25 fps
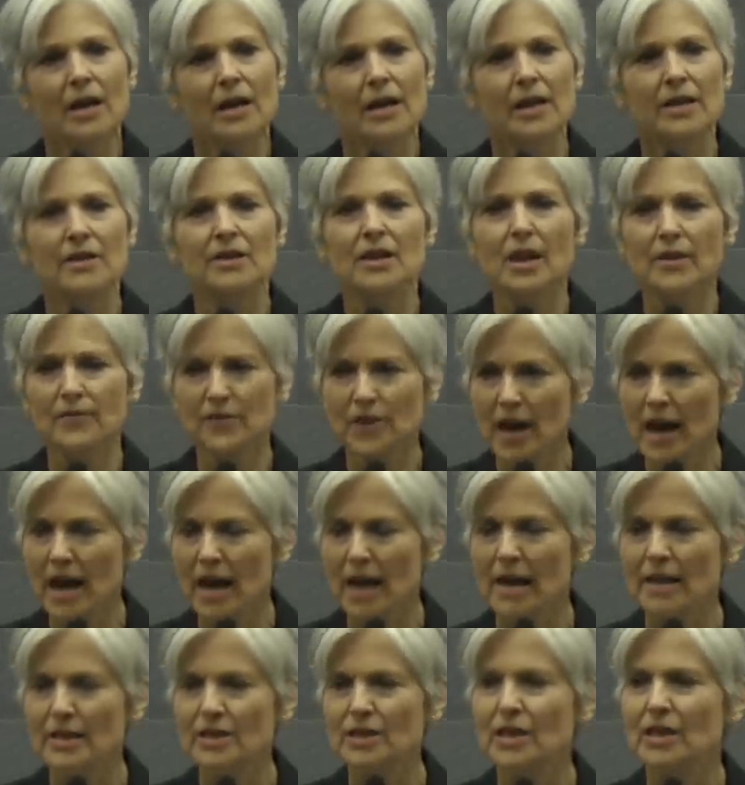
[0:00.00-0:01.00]
It never
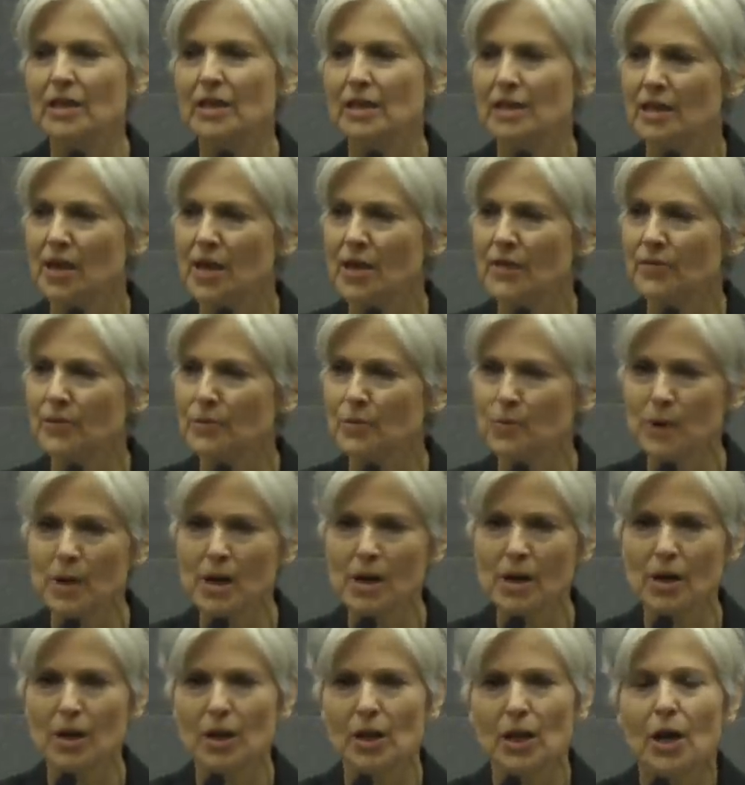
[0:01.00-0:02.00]
has and it never
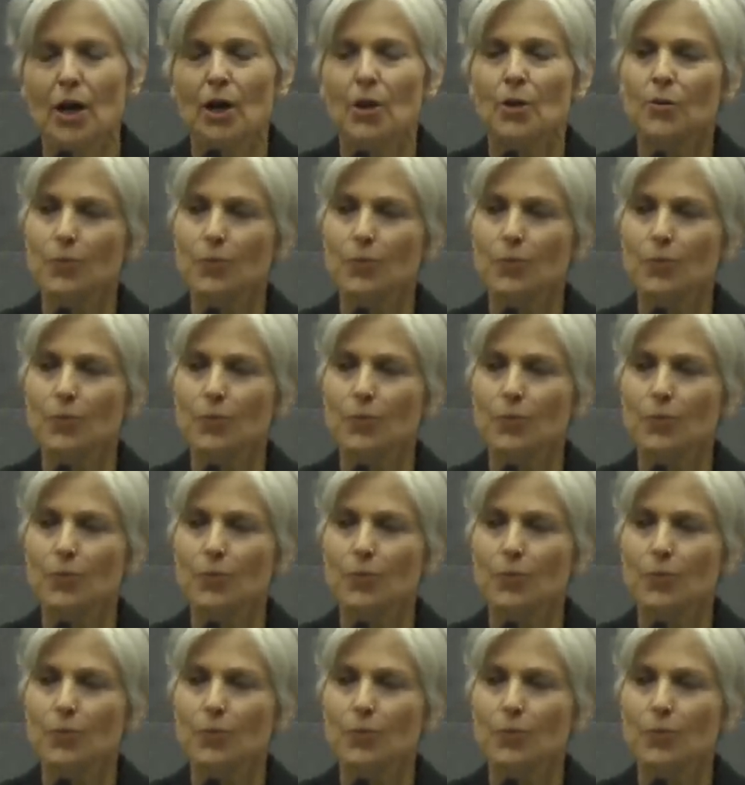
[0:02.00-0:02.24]
will.